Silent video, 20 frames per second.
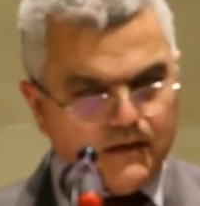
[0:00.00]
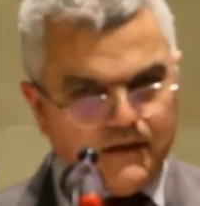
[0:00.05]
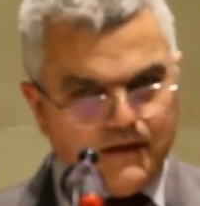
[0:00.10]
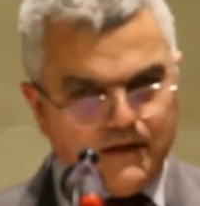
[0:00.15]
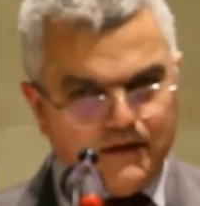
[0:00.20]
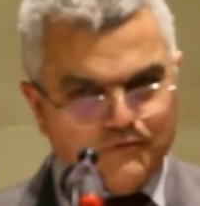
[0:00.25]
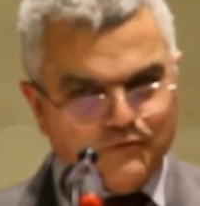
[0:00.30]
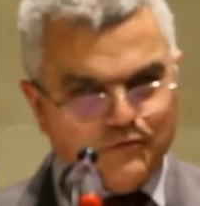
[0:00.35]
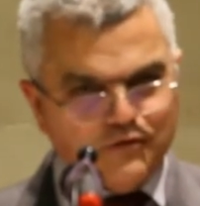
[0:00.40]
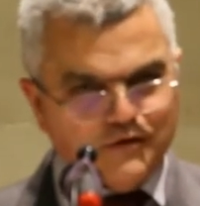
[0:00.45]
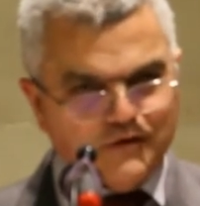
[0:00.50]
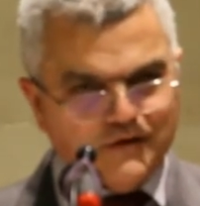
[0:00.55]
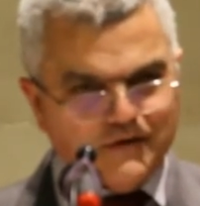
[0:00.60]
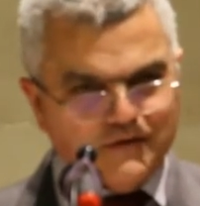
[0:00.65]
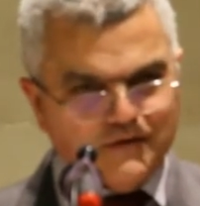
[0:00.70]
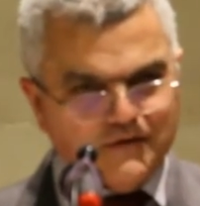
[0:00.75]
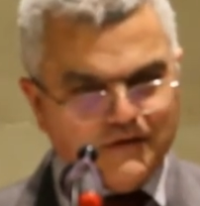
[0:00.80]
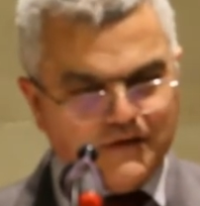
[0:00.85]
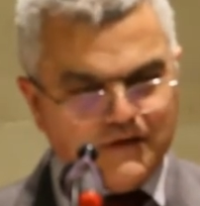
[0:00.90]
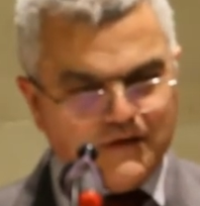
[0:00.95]

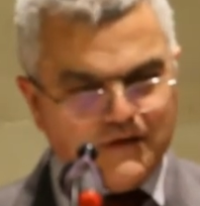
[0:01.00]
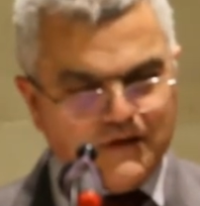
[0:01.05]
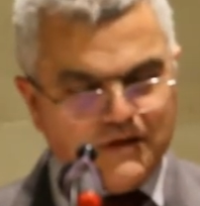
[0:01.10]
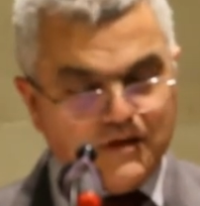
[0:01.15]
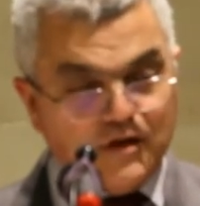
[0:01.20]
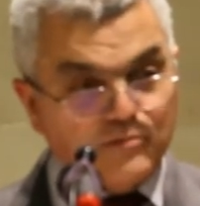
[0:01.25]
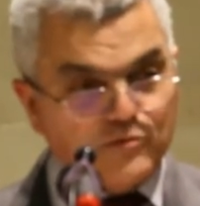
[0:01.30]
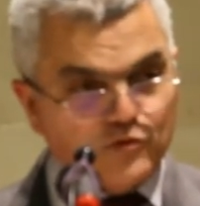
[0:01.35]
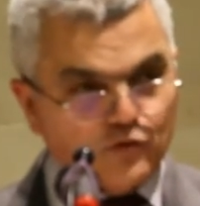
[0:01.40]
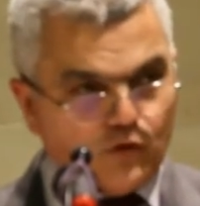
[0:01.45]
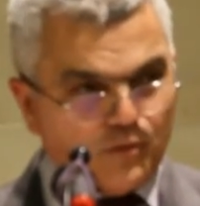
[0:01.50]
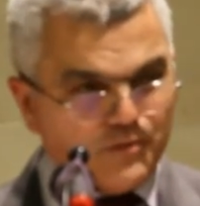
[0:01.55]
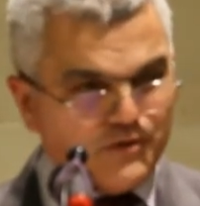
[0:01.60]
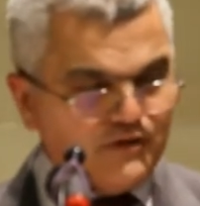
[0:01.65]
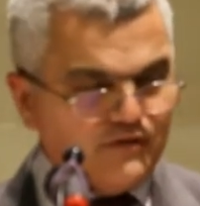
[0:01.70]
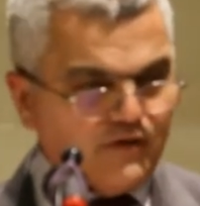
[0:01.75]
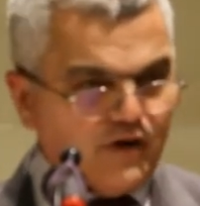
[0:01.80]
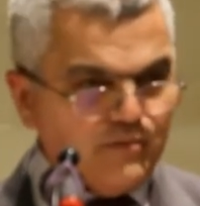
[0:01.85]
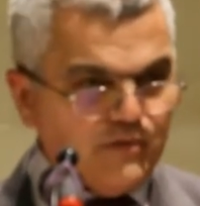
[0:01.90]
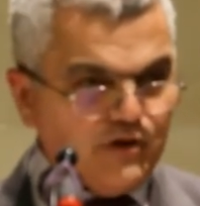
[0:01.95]
the
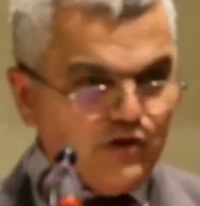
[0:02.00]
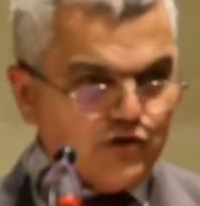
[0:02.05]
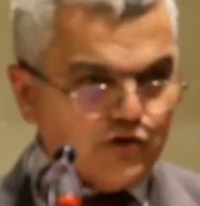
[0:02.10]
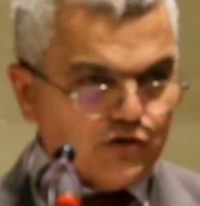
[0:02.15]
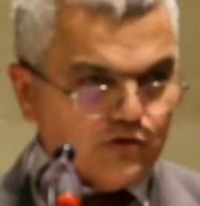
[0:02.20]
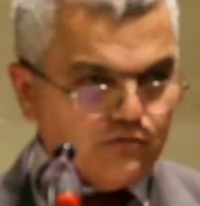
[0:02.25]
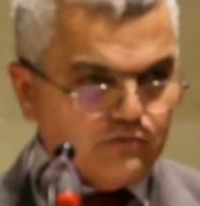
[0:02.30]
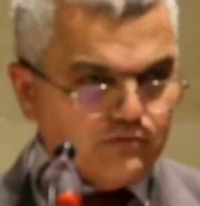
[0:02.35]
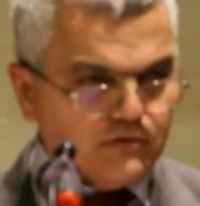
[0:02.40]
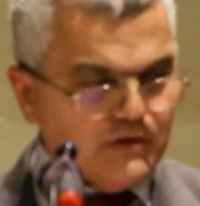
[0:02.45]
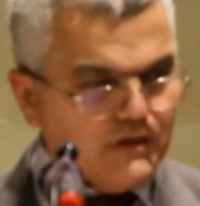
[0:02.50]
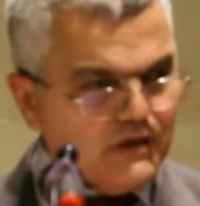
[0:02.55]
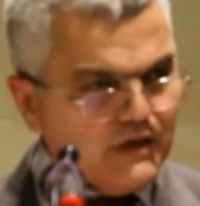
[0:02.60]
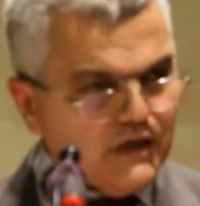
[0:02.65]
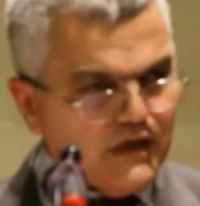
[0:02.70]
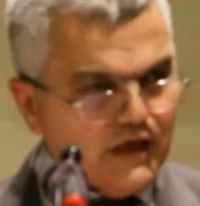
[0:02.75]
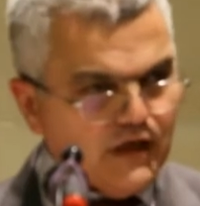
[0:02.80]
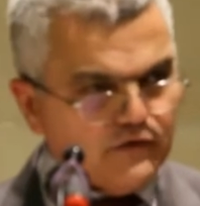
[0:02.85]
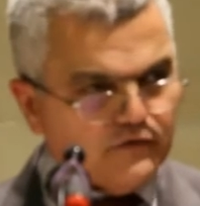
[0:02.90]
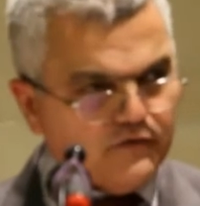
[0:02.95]
absorption of Armenian
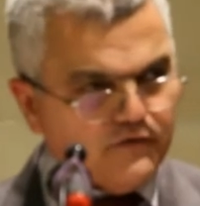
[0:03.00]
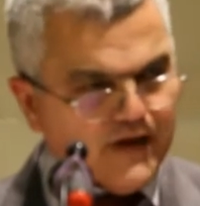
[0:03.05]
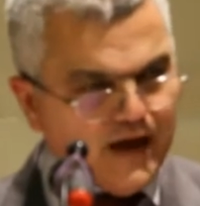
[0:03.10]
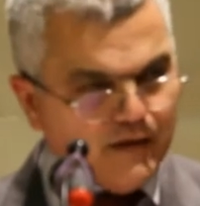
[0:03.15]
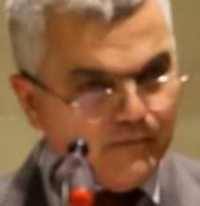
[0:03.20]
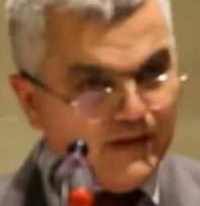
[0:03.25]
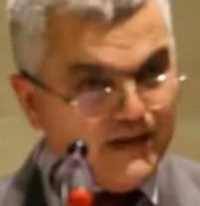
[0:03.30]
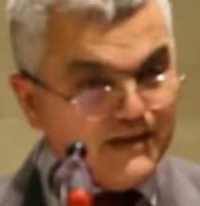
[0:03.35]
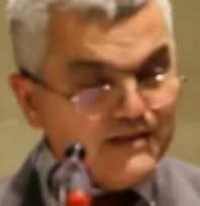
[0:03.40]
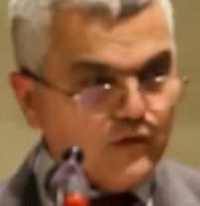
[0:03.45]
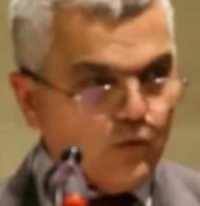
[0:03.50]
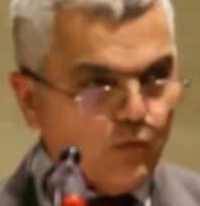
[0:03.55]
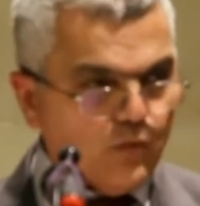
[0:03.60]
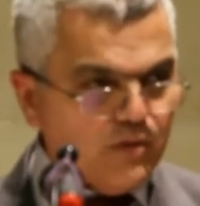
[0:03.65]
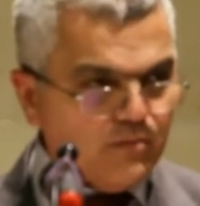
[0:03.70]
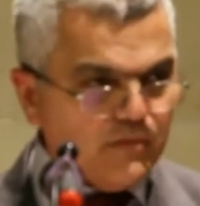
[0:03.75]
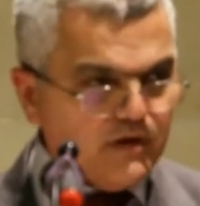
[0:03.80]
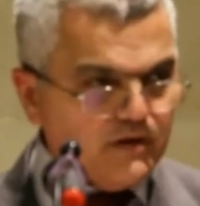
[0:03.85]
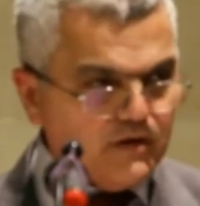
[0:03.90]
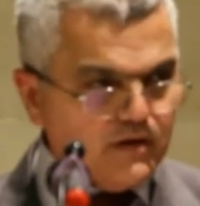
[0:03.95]
children into families and
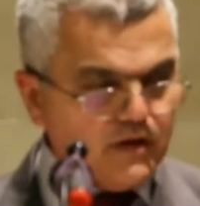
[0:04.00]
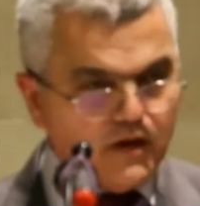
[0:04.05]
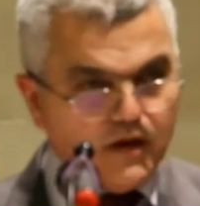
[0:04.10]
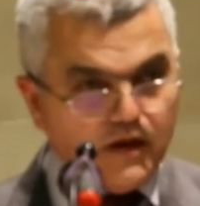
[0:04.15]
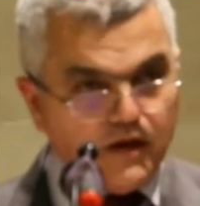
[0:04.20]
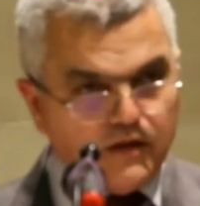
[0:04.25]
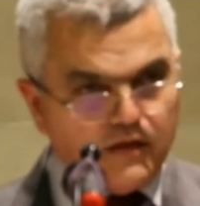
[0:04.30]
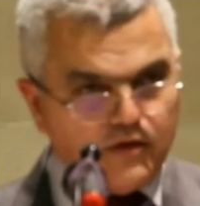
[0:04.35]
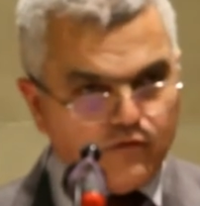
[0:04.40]
women,